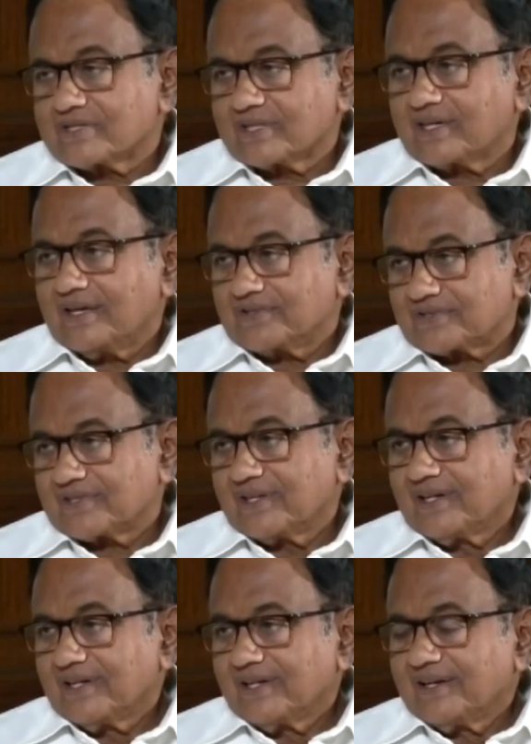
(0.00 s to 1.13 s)
a case
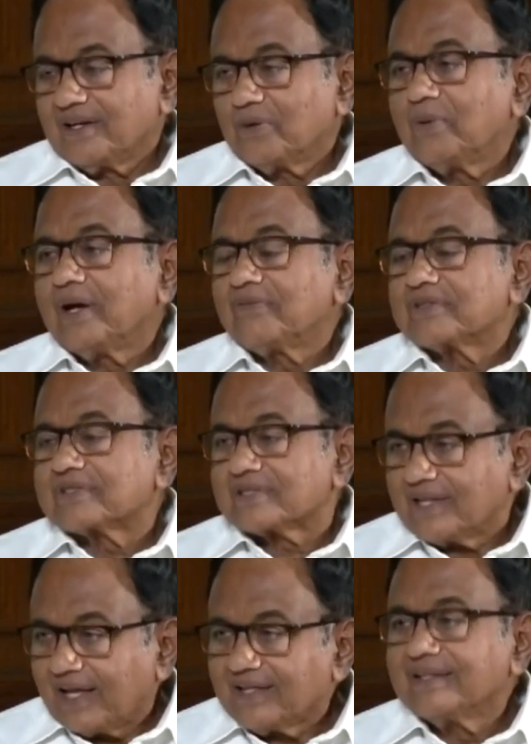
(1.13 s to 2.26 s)
where for
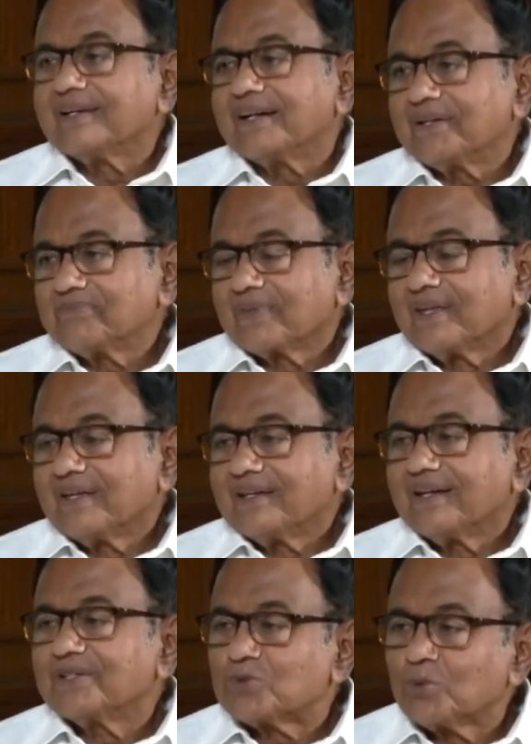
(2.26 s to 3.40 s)
slander,
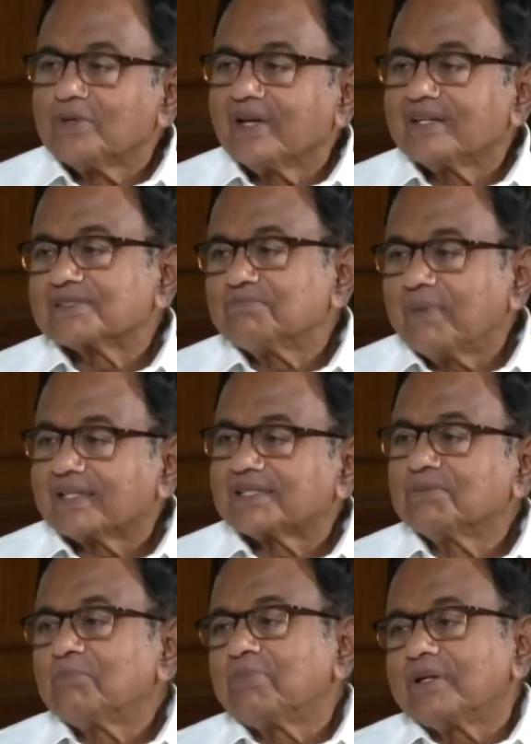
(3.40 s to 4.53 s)
a 2 years
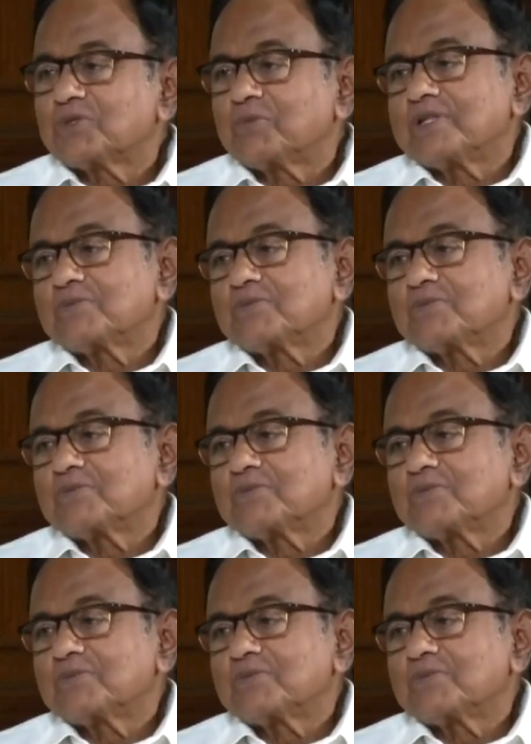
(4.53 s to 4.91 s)
maximum punishment has